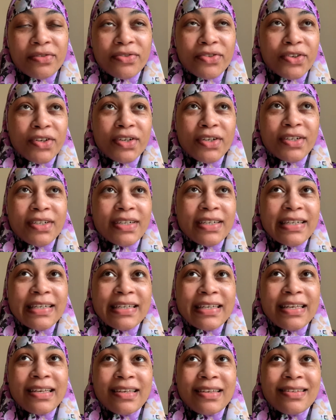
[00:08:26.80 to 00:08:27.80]
for
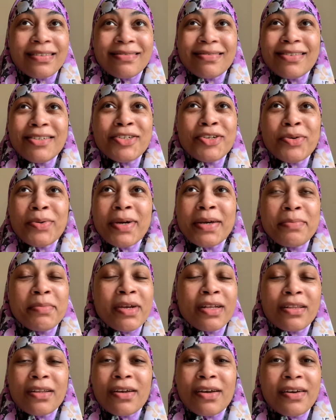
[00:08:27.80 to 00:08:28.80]
you know what, may
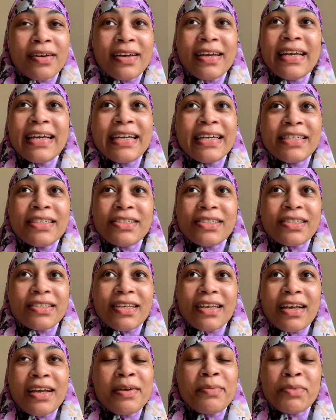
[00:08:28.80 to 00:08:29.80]
Allah just,
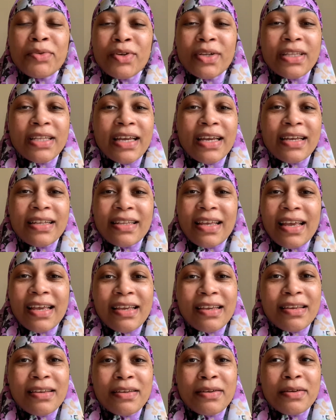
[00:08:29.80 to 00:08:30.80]
alhamdulillah, that
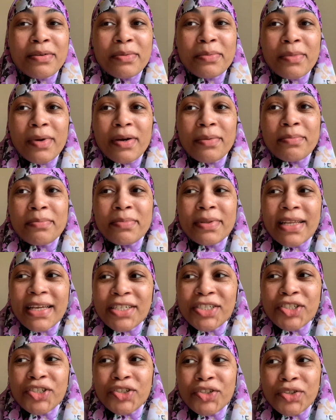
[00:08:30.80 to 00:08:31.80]
He
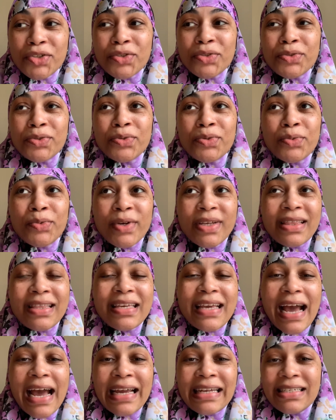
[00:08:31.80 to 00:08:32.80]
blessed you with
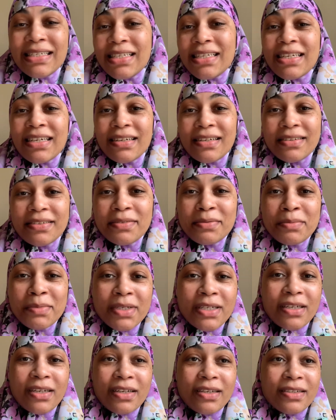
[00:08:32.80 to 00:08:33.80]
the idea.
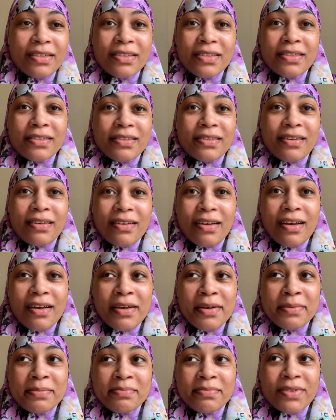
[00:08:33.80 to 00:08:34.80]
Because
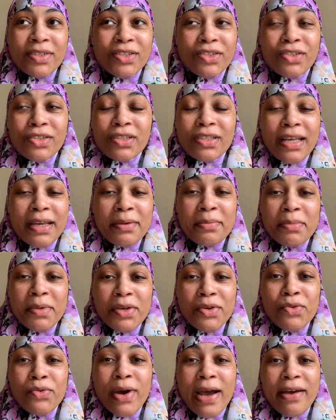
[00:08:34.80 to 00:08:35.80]
sisters like
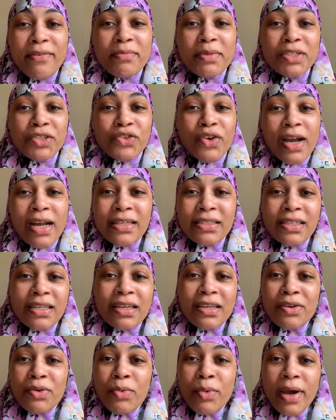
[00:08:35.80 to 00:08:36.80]
me who have been trying to
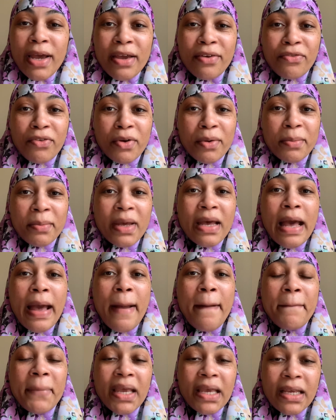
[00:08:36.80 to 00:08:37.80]
get away from
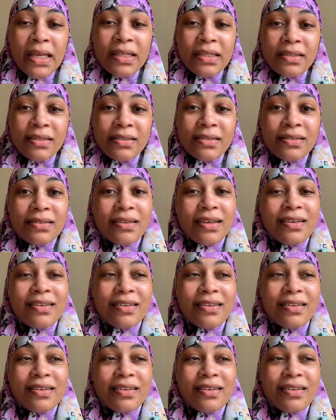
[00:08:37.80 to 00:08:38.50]
pins